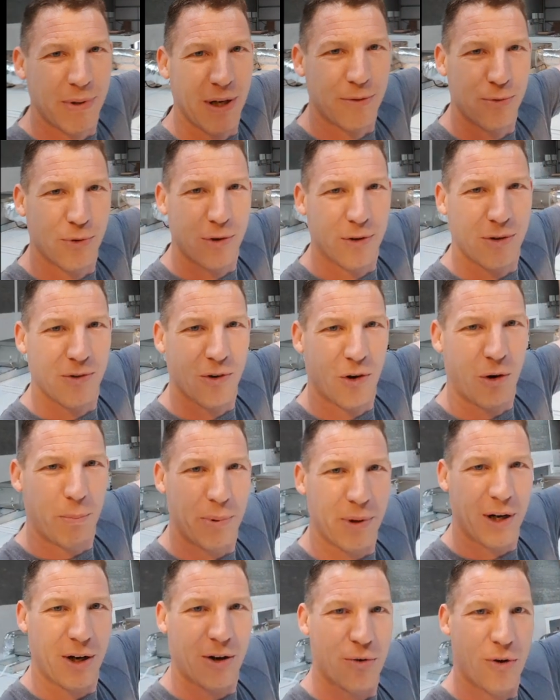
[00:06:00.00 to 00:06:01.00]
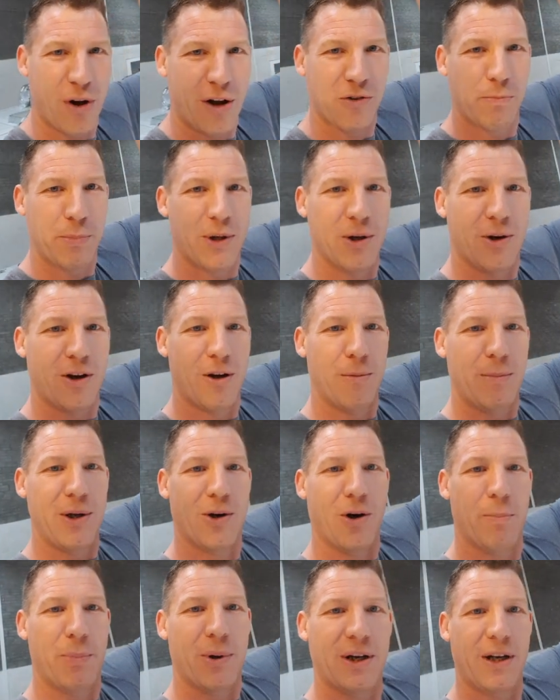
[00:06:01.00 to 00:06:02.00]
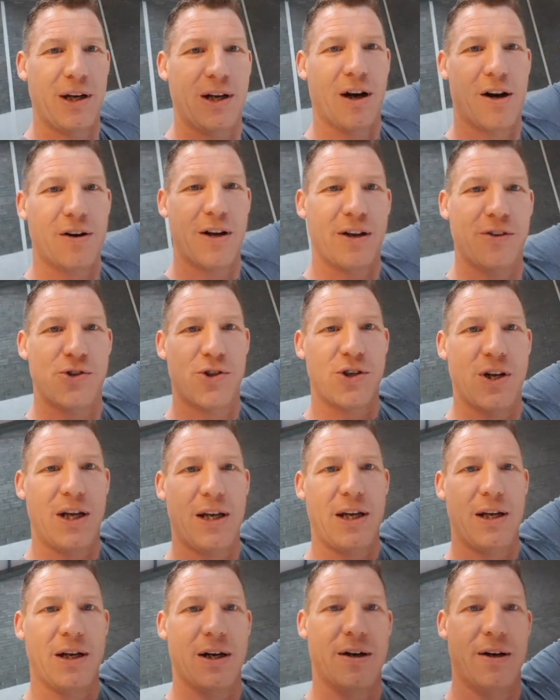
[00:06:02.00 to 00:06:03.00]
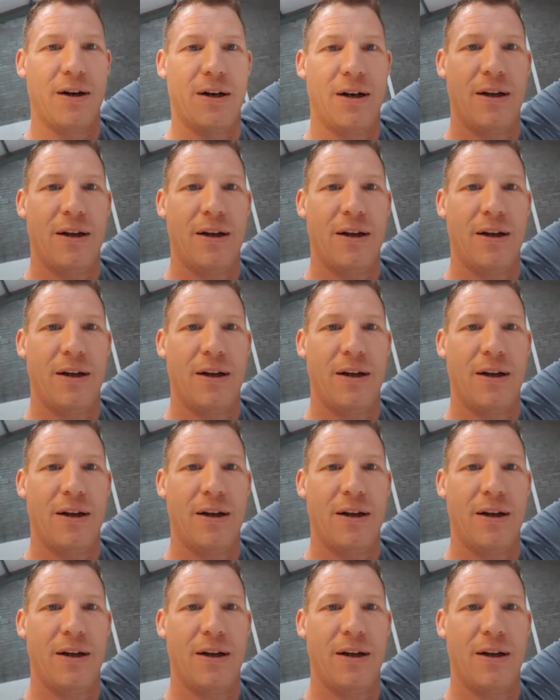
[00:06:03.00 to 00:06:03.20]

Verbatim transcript: that runs up and across behind me up on the RSJ here.